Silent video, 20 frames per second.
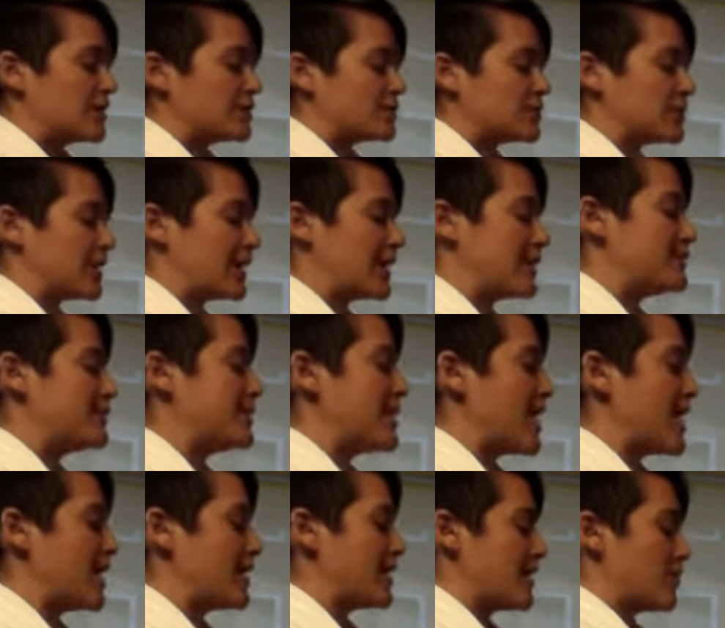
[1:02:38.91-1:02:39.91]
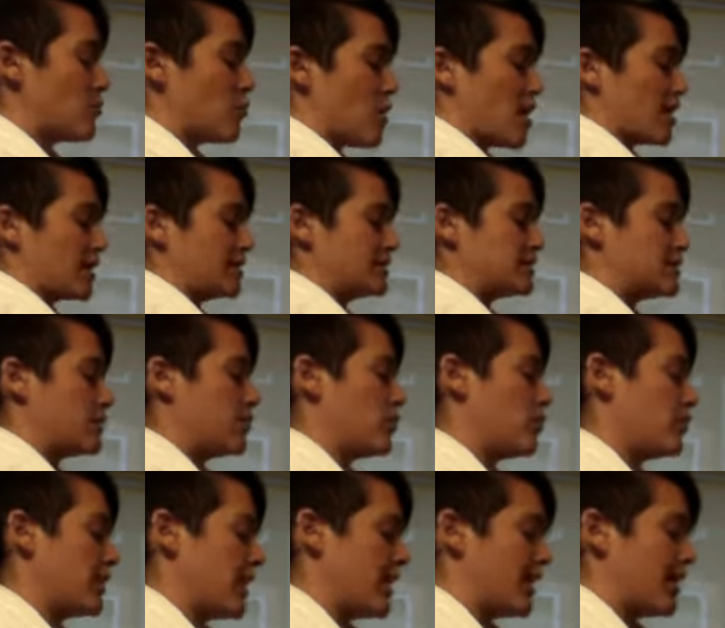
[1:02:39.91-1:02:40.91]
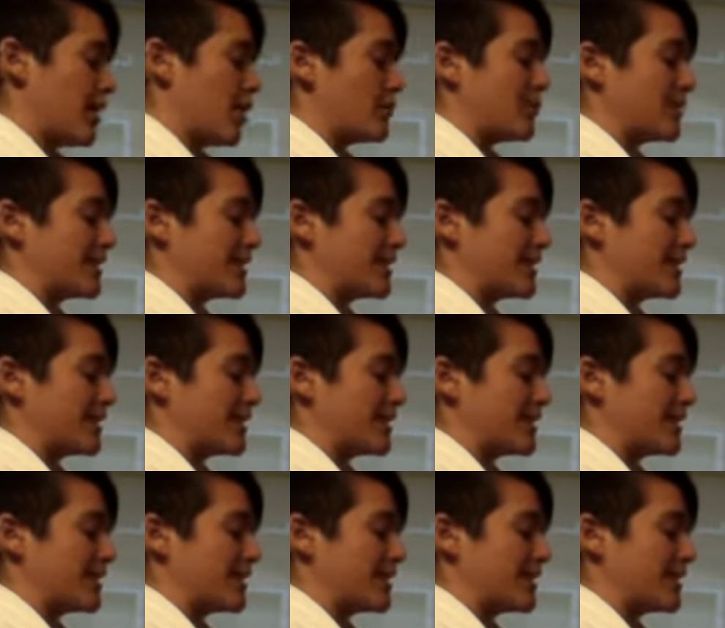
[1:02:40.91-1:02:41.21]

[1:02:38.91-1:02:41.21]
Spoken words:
so that I'm not wanting to pull the hair out,